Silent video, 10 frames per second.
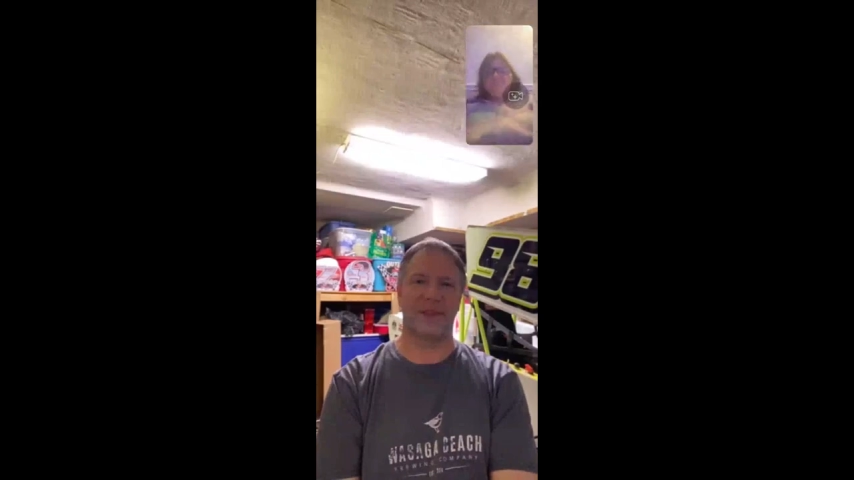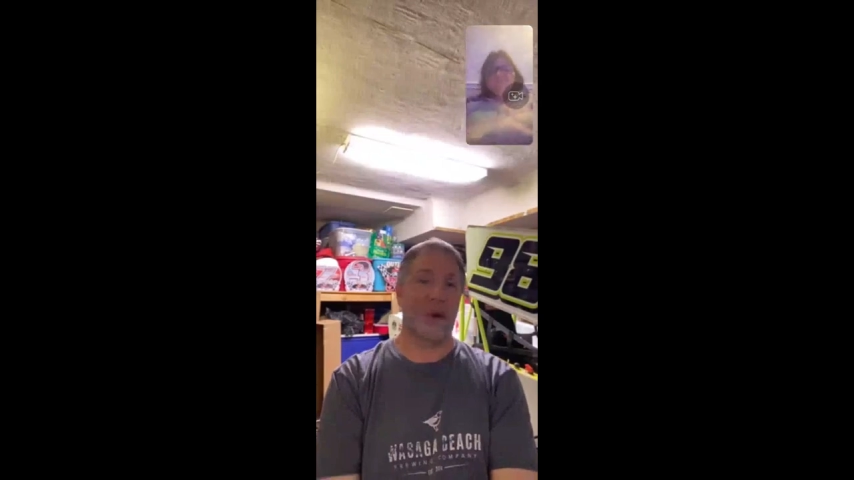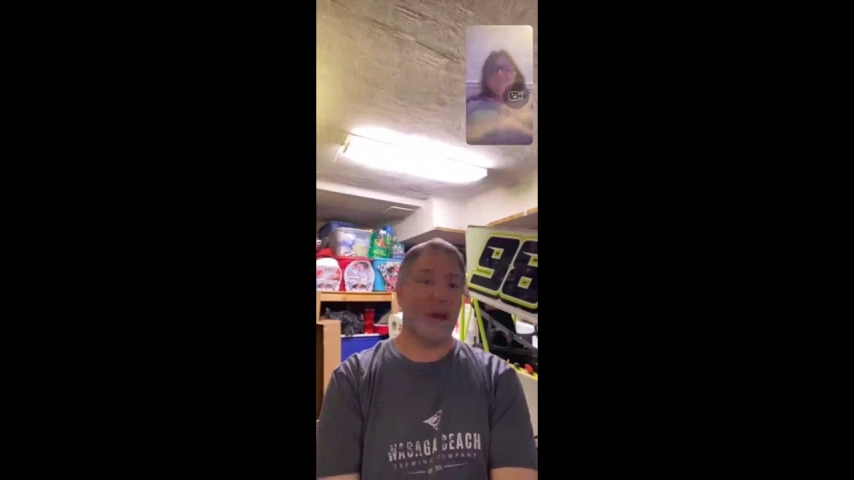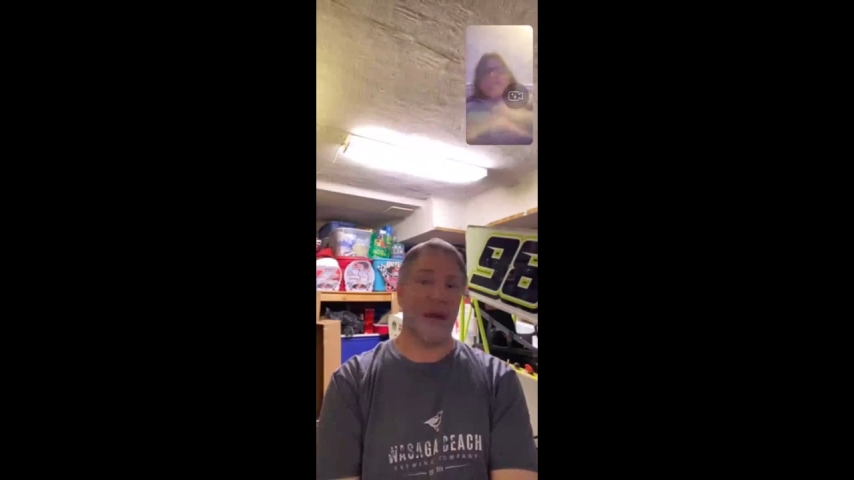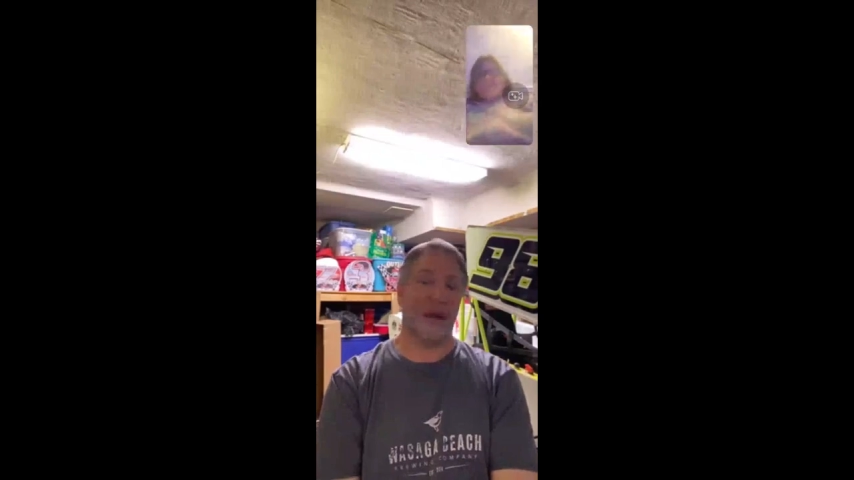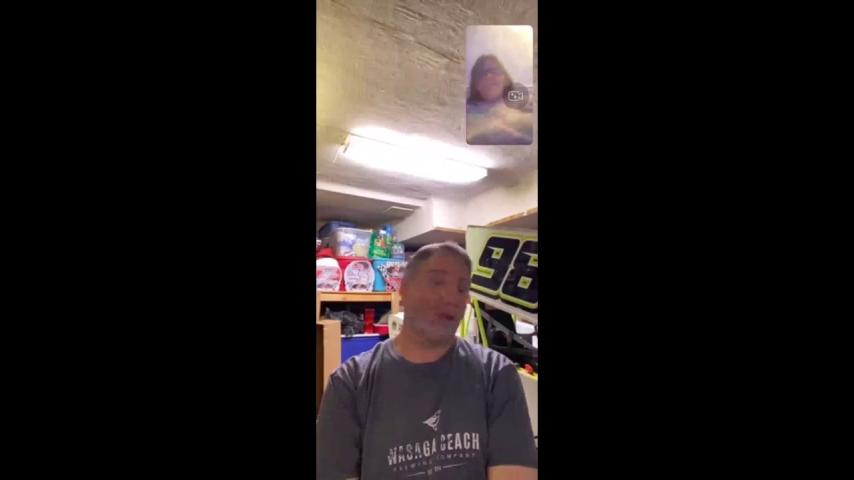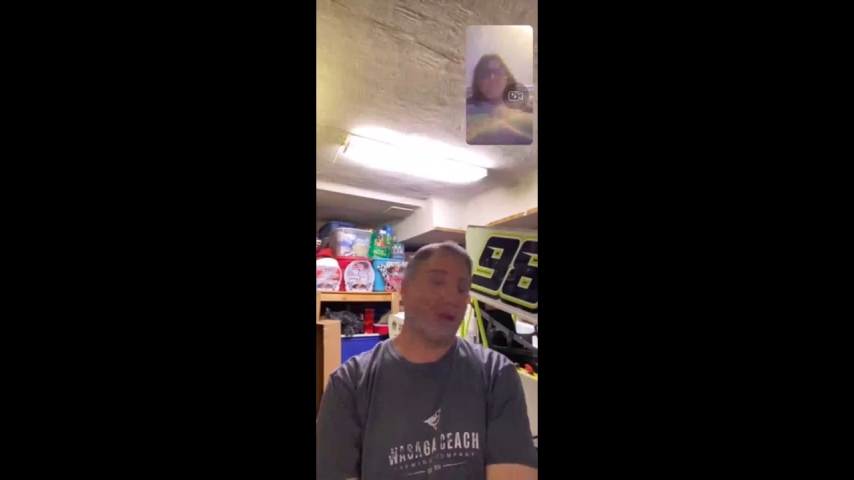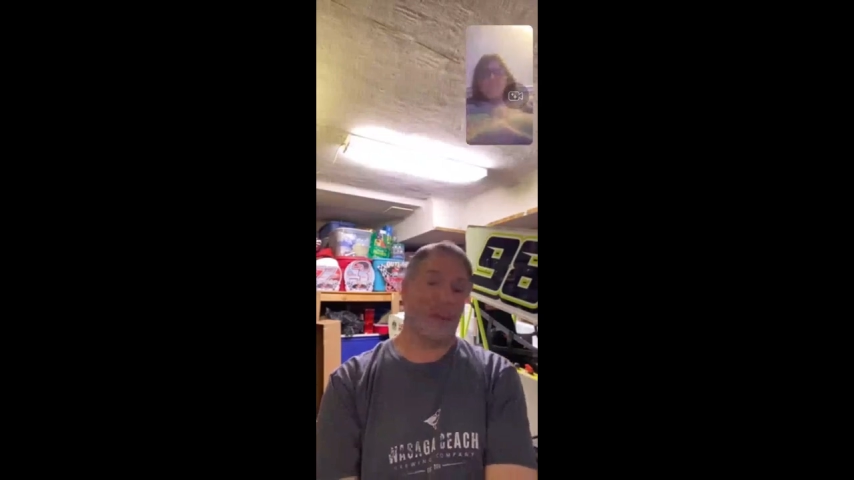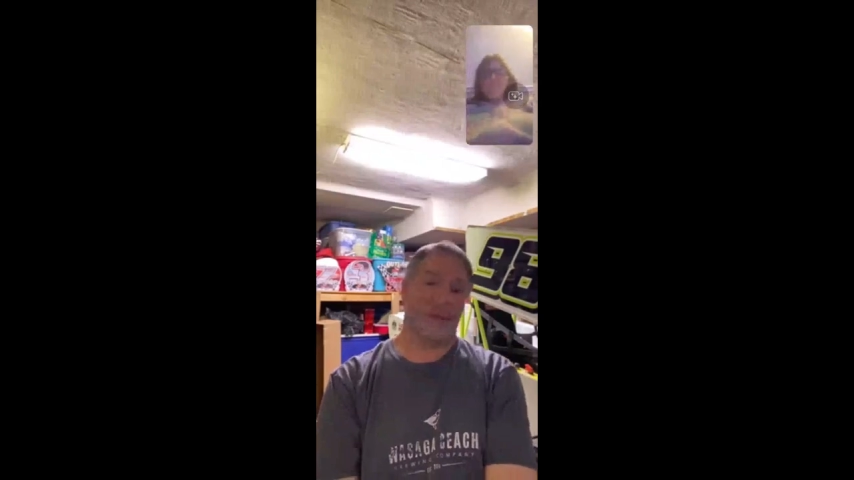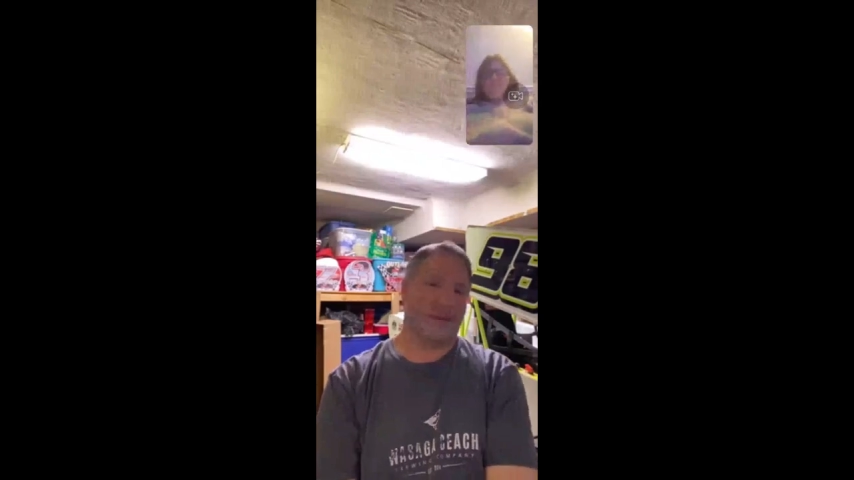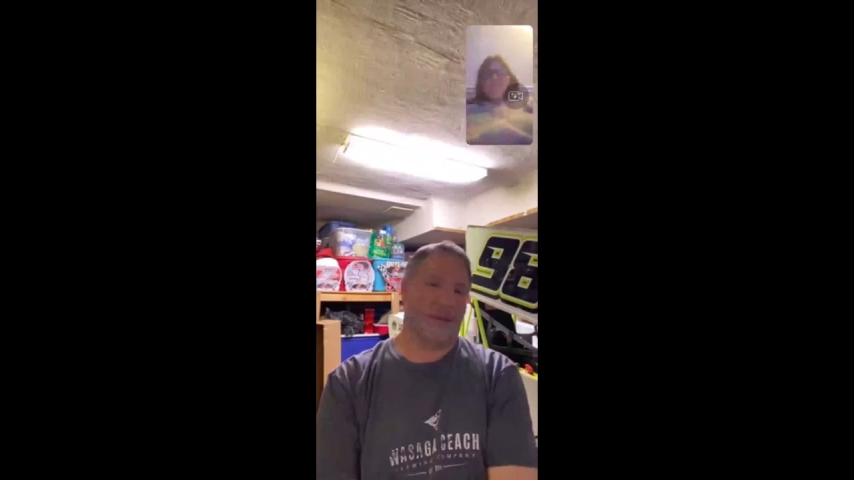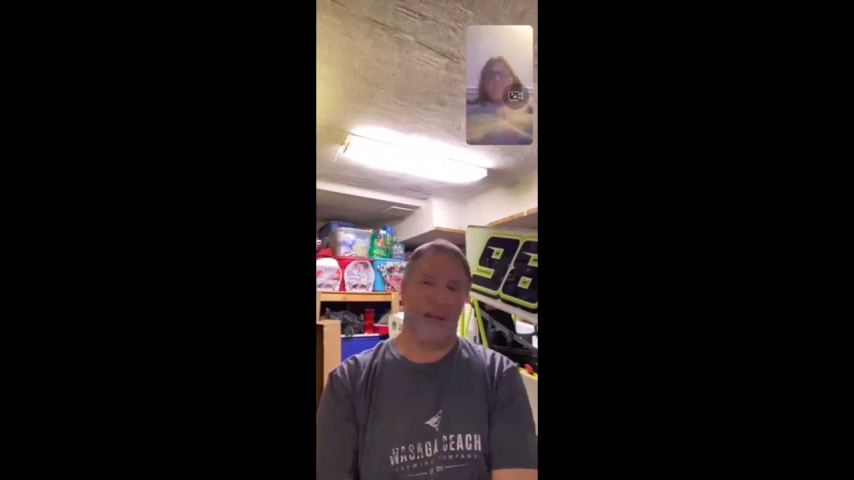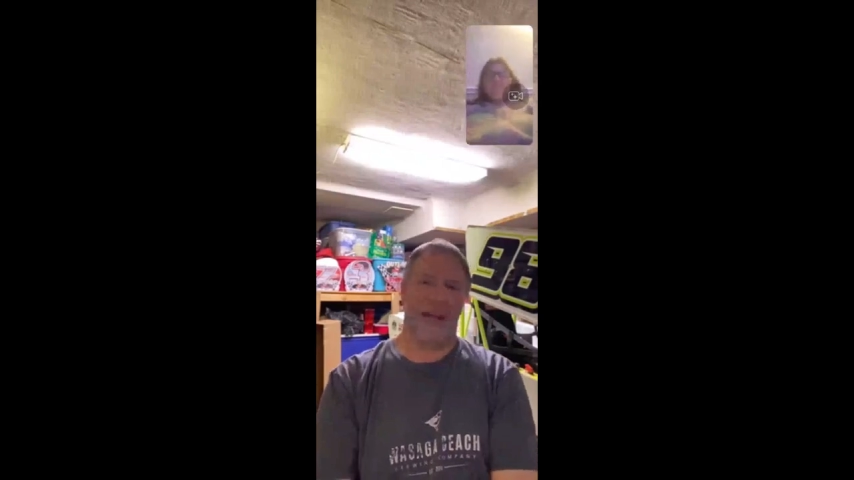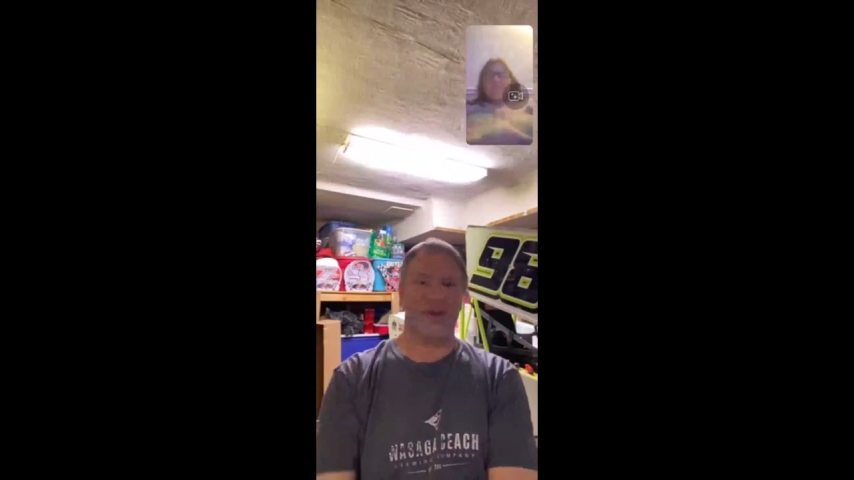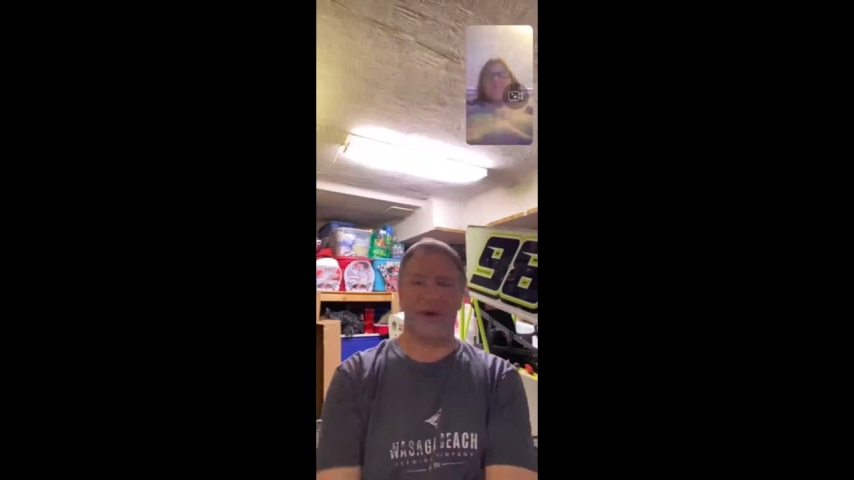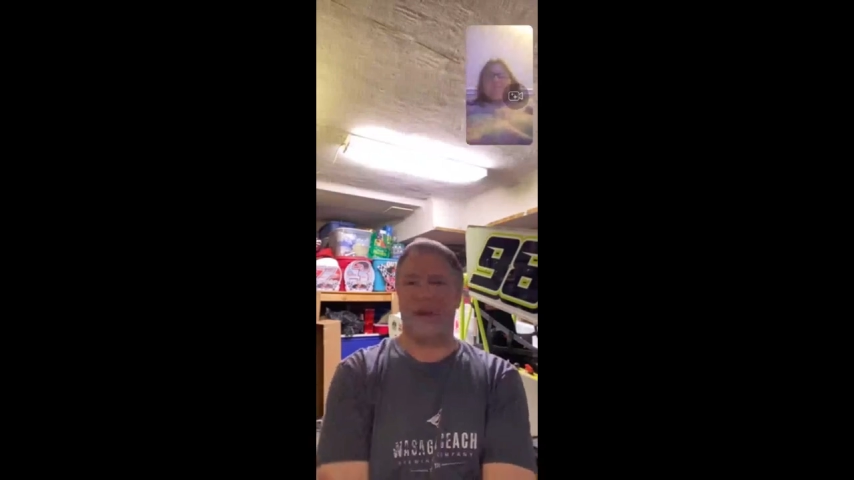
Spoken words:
Oh, yeah. Well, the guy told